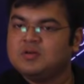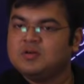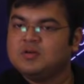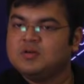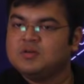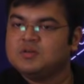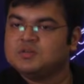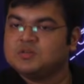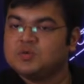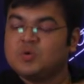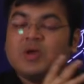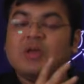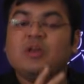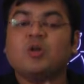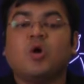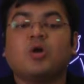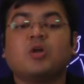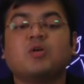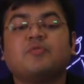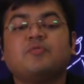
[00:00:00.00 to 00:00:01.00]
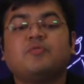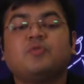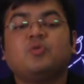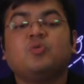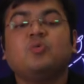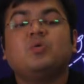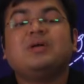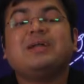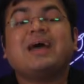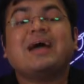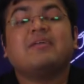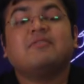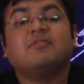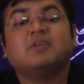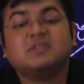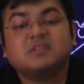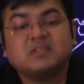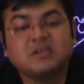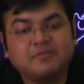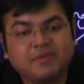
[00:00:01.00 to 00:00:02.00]
So in order to
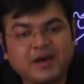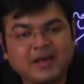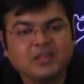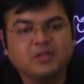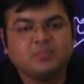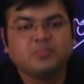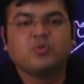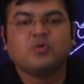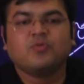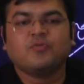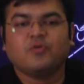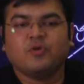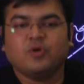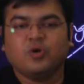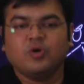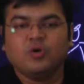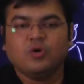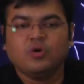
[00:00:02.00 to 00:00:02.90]
diversify the portfolio,